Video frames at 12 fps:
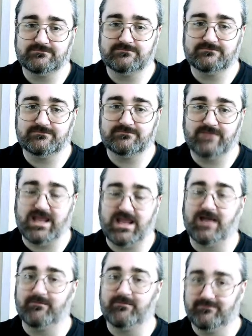Yeah,
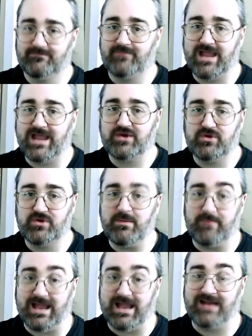that could have been
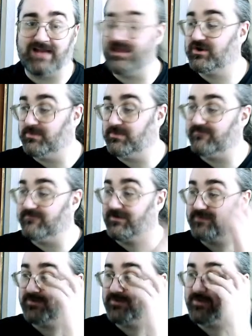bad. That could have been very,
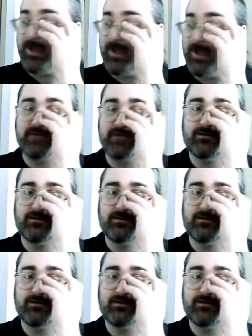very bad.